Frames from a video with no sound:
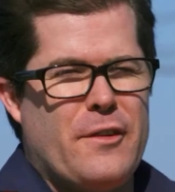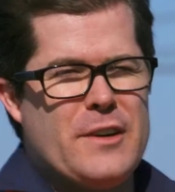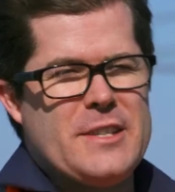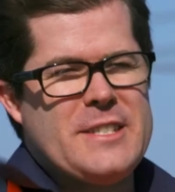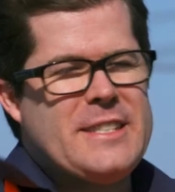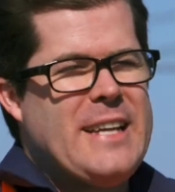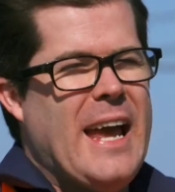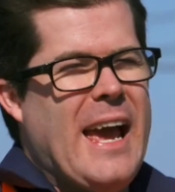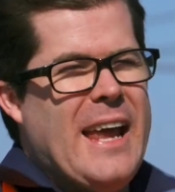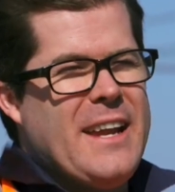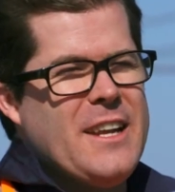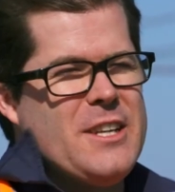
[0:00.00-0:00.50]
For a
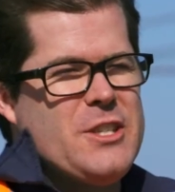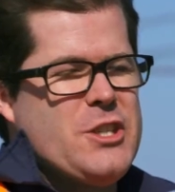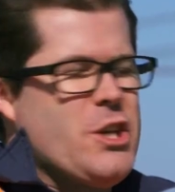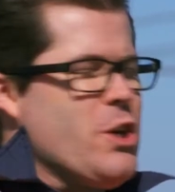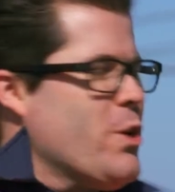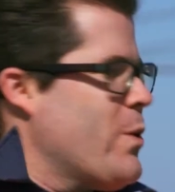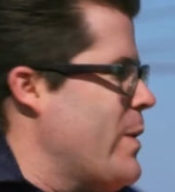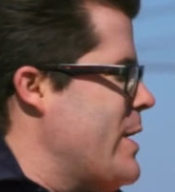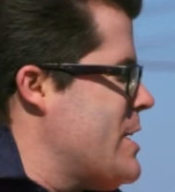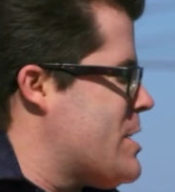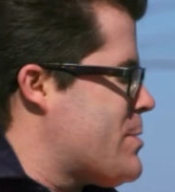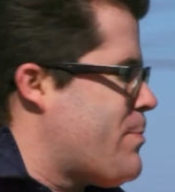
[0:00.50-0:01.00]
standard
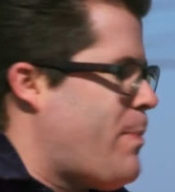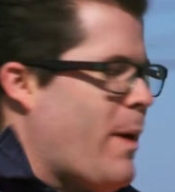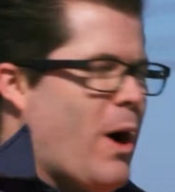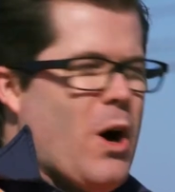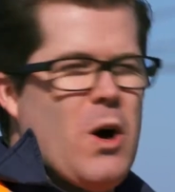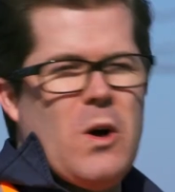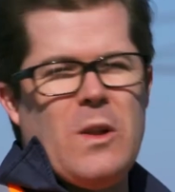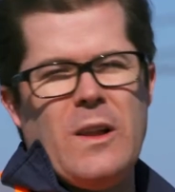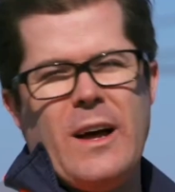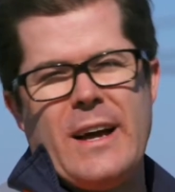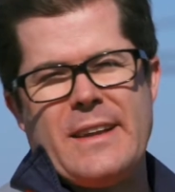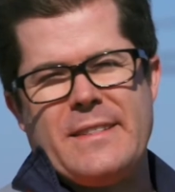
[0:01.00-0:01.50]
2-inch
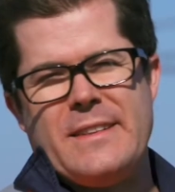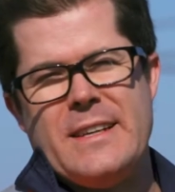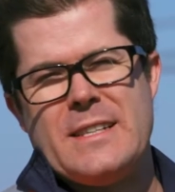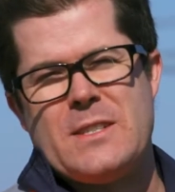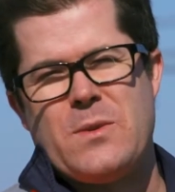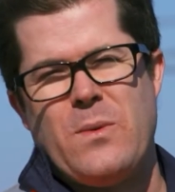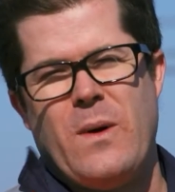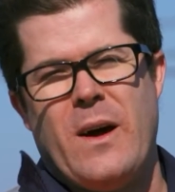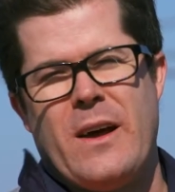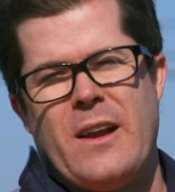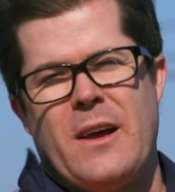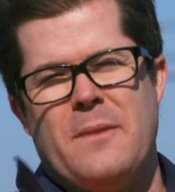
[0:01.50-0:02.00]
pole like
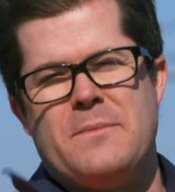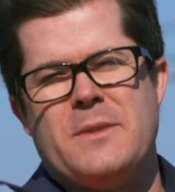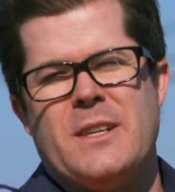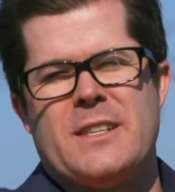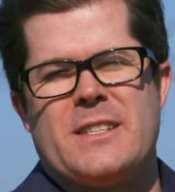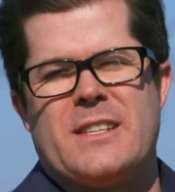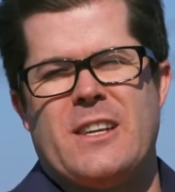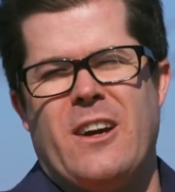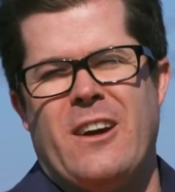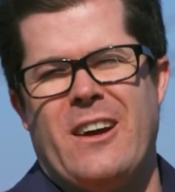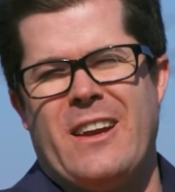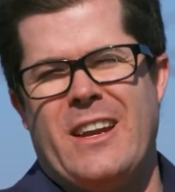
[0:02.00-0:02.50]
this one, I'm
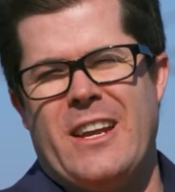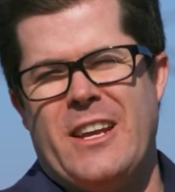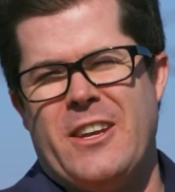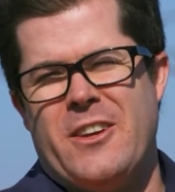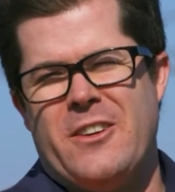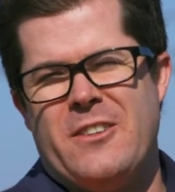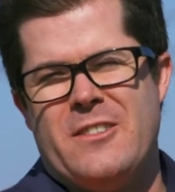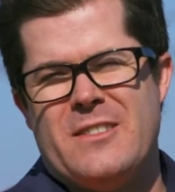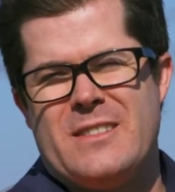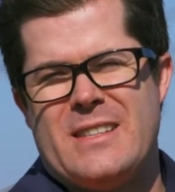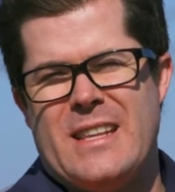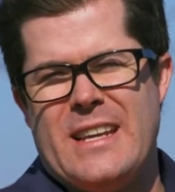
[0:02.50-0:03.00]
just going to
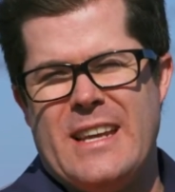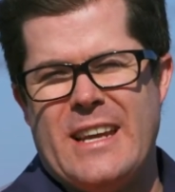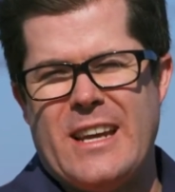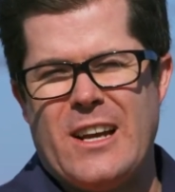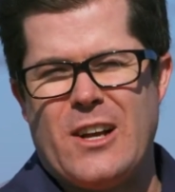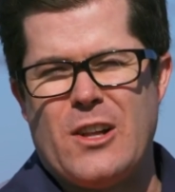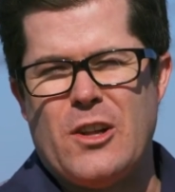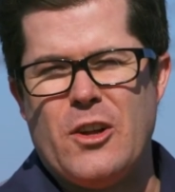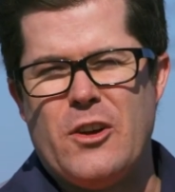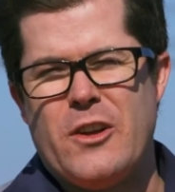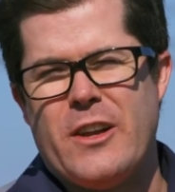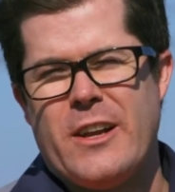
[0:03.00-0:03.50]
use the
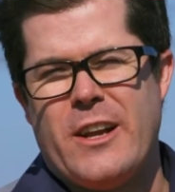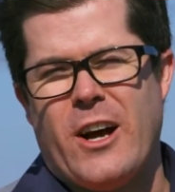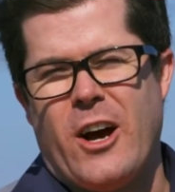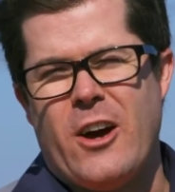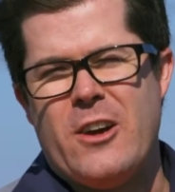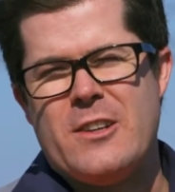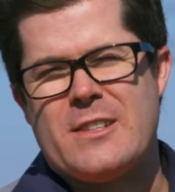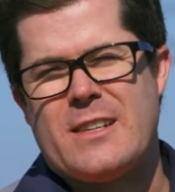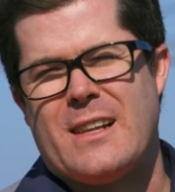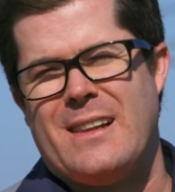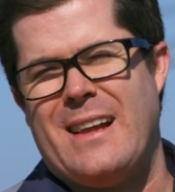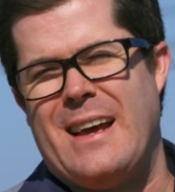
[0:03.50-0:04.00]
included
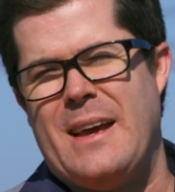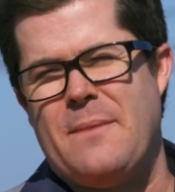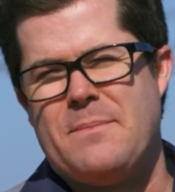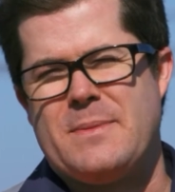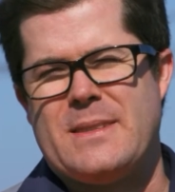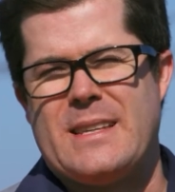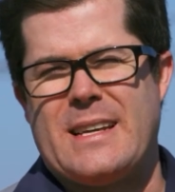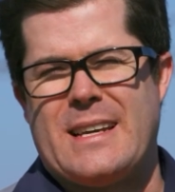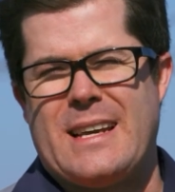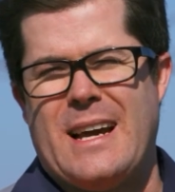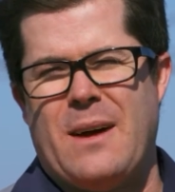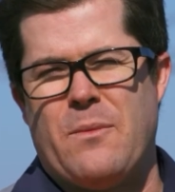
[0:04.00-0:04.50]
hose
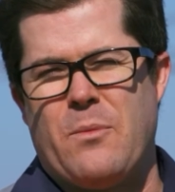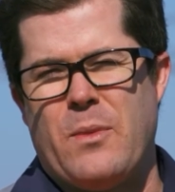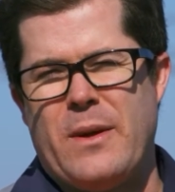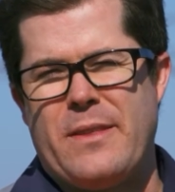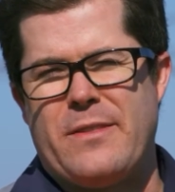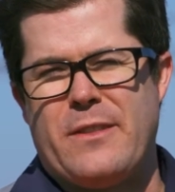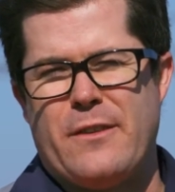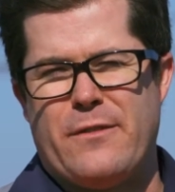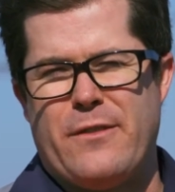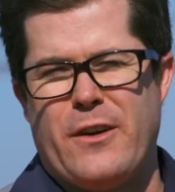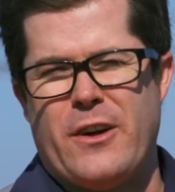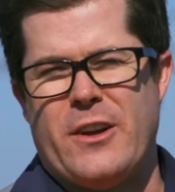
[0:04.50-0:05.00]
clamps that come
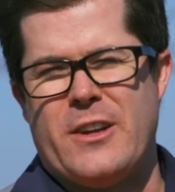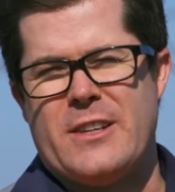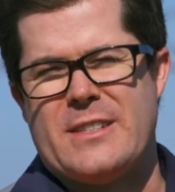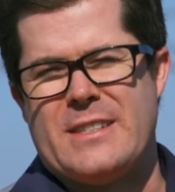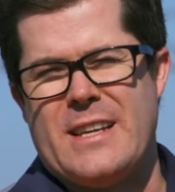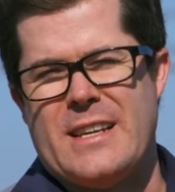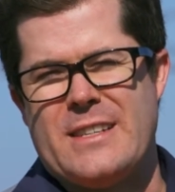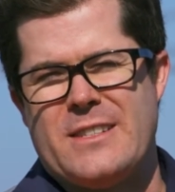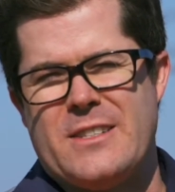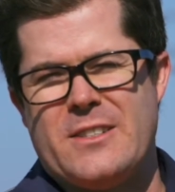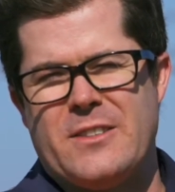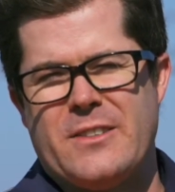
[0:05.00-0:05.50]
with the
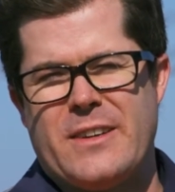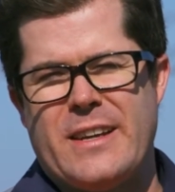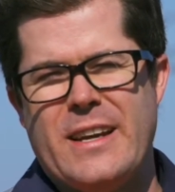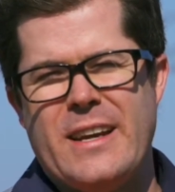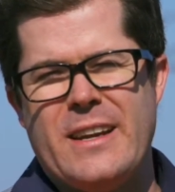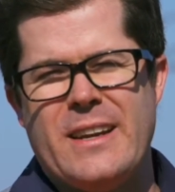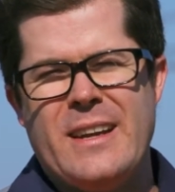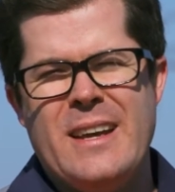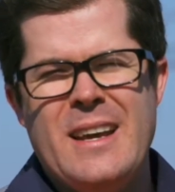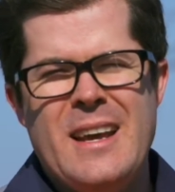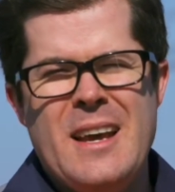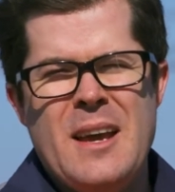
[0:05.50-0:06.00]
PhotoSentinel
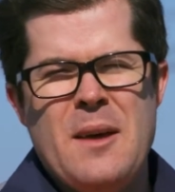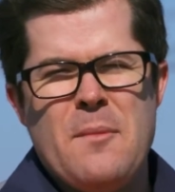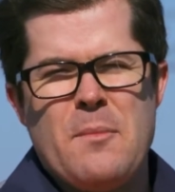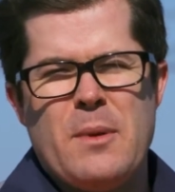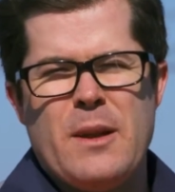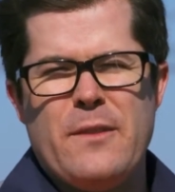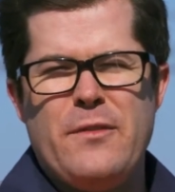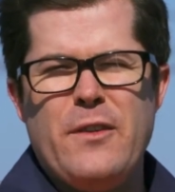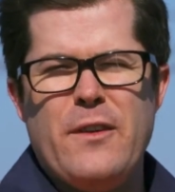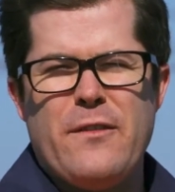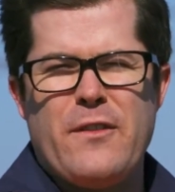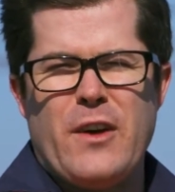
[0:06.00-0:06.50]
kit.
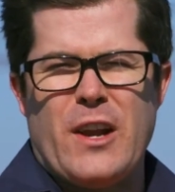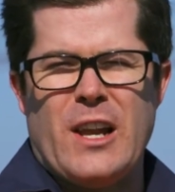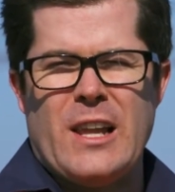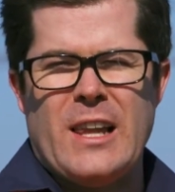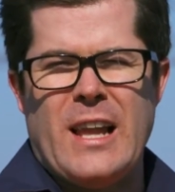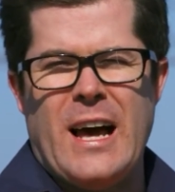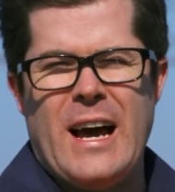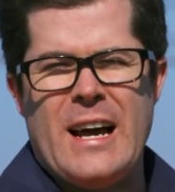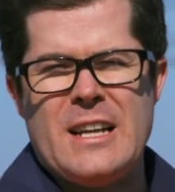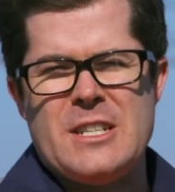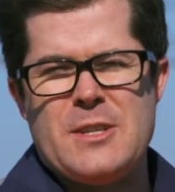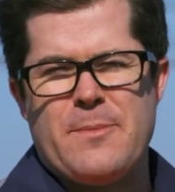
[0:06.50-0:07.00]
But if you've got a
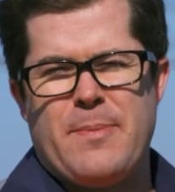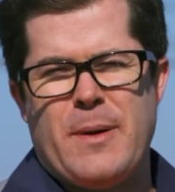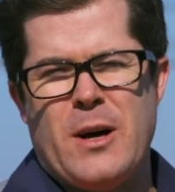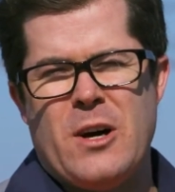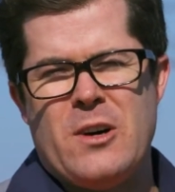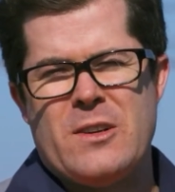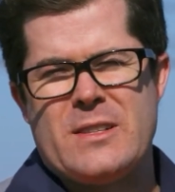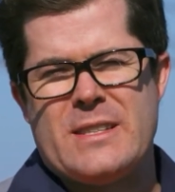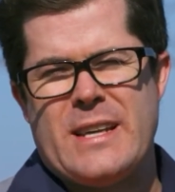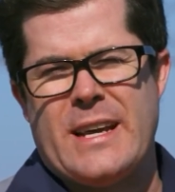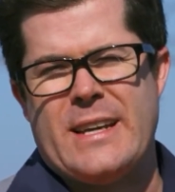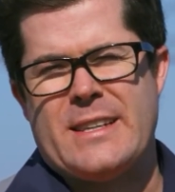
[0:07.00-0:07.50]
larger
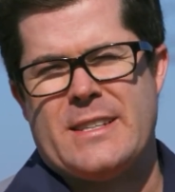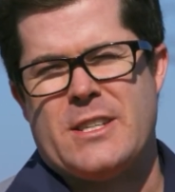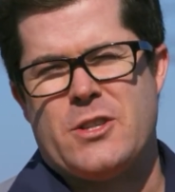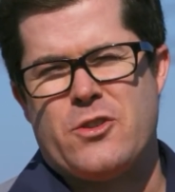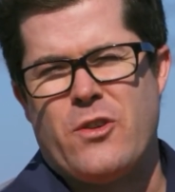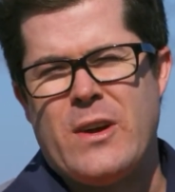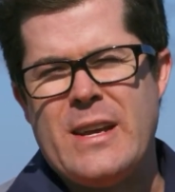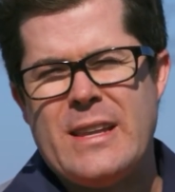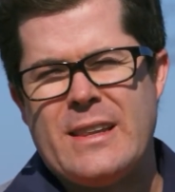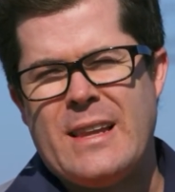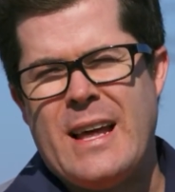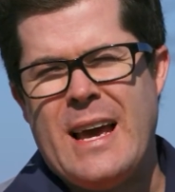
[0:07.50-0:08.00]
pole, say a
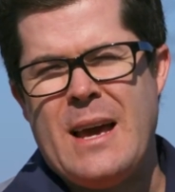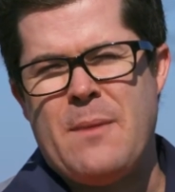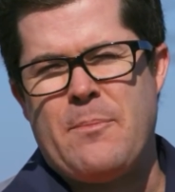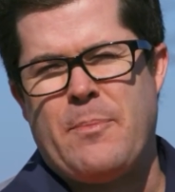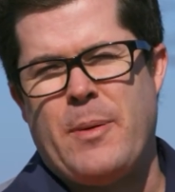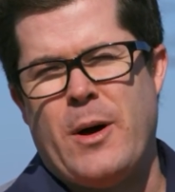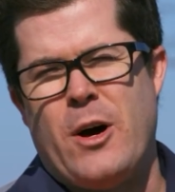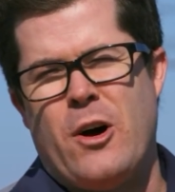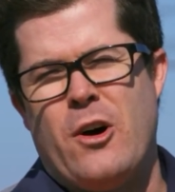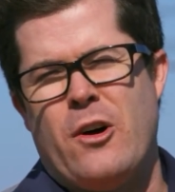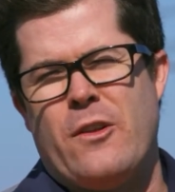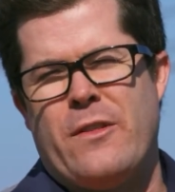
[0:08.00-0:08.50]
street lamp
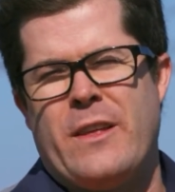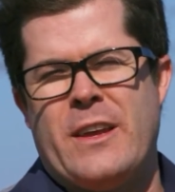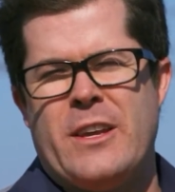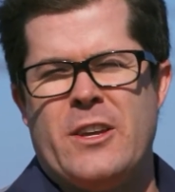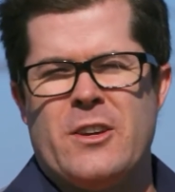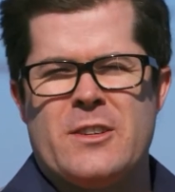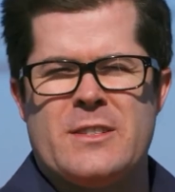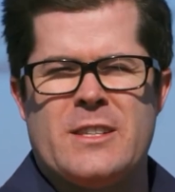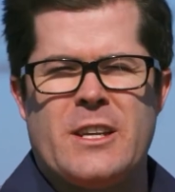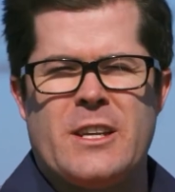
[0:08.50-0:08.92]
pole that you're